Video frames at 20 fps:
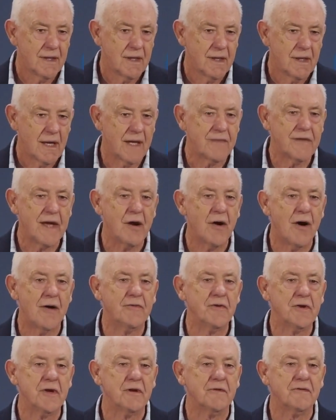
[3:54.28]
Had they
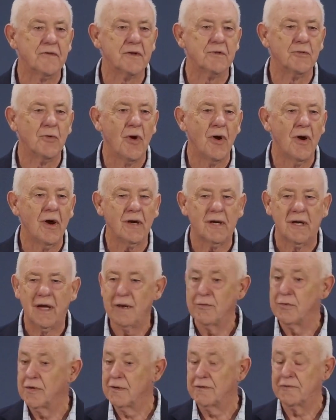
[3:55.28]
offered it for the work,
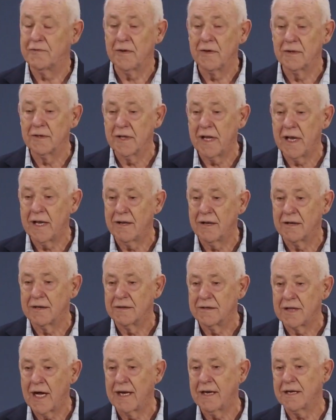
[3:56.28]
he would have filled it in
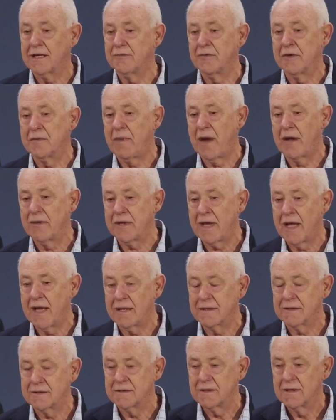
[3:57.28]
and taken it with both
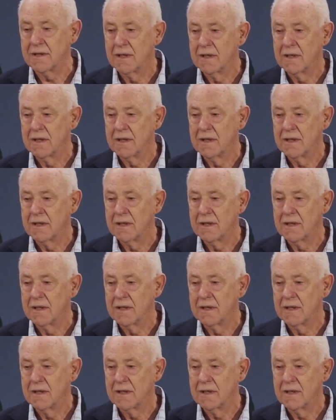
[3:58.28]
hands.